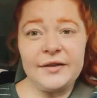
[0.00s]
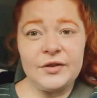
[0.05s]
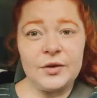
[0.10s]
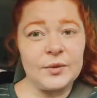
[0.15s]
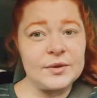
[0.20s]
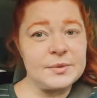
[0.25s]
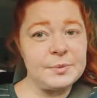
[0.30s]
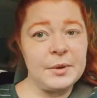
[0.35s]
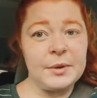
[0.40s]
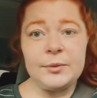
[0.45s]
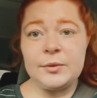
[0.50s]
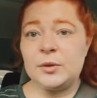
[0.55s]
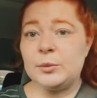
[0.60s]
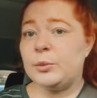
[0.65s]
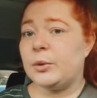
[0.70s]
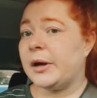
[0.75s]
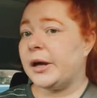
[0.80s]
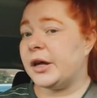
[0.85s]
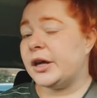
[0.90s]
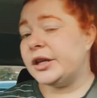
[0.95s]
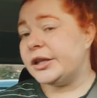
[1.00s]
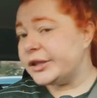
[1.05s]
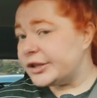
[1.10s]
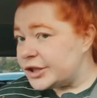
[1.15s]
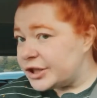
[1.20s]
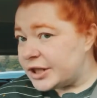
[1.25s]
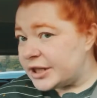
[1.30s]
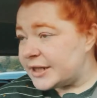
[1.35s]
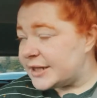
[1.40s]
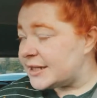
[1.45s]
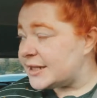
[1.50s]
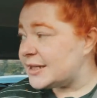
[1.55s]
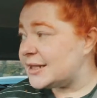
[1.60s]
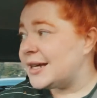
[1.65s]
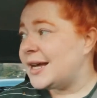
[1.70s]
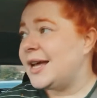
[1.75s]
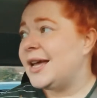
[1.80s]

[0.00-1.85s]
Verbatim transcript: He wants to be a marine biologist.